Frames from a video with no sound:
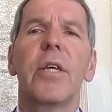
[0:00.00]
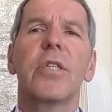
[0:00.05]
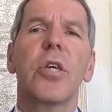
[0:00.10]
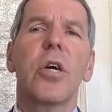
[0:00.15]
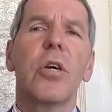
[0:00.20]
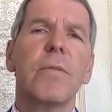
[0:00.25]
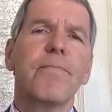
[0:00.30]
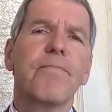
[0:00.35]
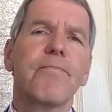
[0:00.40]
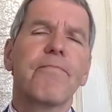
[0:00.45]

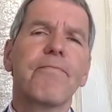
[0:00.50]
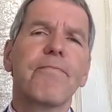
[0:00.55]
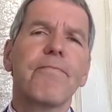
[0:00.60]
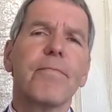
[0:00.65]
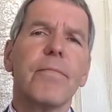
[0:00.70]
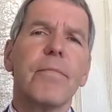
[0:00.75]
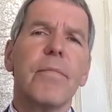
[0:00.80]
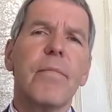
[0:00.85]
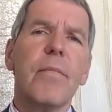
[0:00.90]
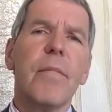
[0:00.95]
so
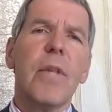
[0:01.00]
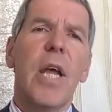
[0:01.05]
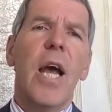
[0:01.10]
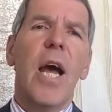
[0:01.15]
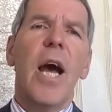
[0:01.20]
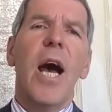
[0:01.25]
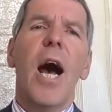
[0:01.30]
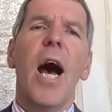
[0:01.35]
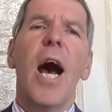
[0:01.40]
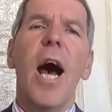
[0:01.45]

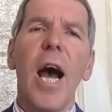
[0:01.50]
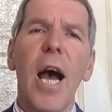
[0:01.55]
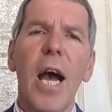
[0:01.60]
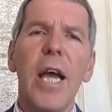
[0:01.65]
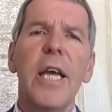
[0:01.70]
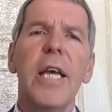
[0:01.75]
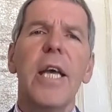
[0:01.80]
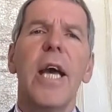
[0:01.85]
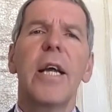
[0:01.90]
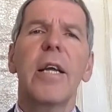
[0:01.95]
i
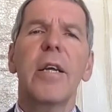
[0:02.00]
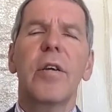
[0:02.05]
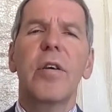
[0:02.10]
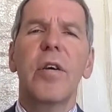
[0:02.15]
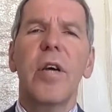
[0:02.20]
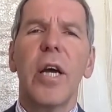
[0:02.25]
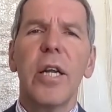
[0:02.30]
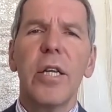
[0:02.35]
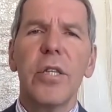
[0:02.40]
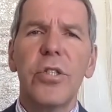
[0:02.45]

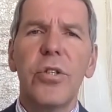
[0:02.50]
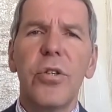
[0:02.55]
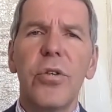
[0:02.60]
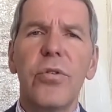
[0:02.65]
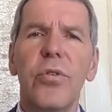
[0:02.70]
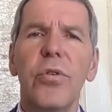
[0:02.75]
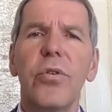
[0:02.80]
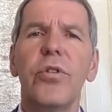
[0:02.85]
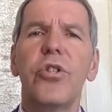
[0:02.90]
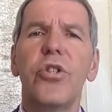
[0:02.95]
encourage you
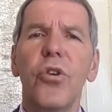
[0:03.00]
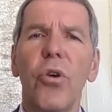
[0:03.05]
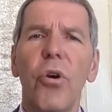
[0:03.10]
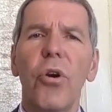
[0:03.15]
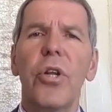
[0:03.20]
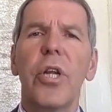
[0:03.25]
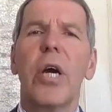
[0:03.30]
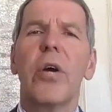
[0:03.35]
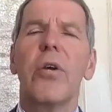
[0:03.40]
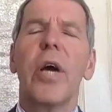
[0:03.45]
to
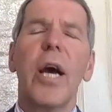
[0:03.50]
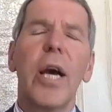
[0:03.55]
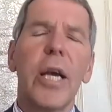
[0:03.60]
join our